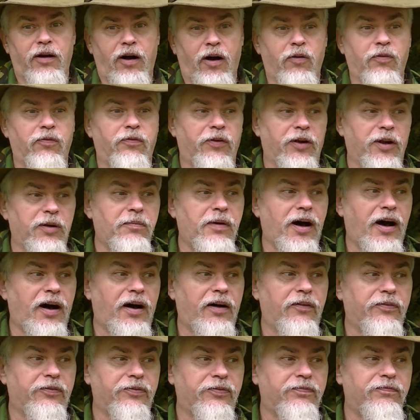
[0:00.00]
hopefully
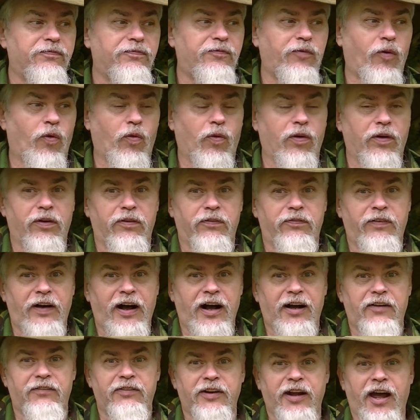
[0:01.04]
by 4 or
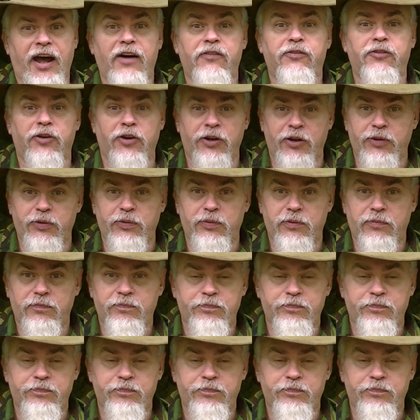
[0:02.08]
5 in the afternoon.